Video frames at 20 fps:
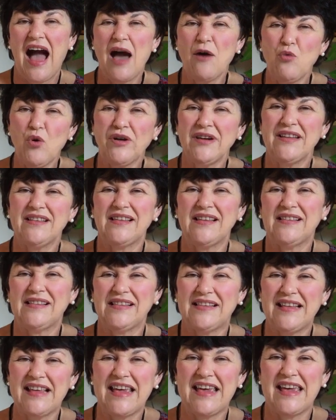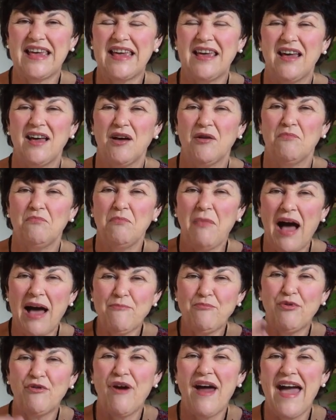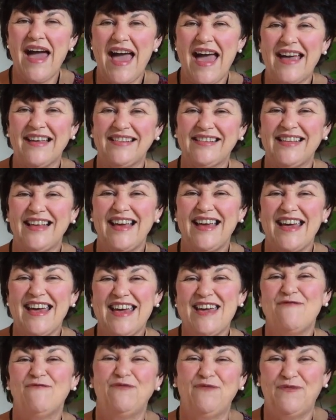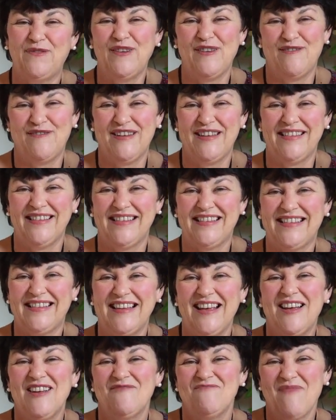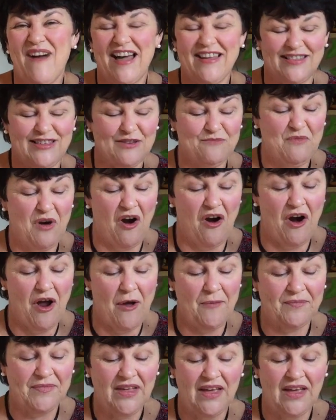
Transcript: I wanted to see my prayers influence my tomorrow.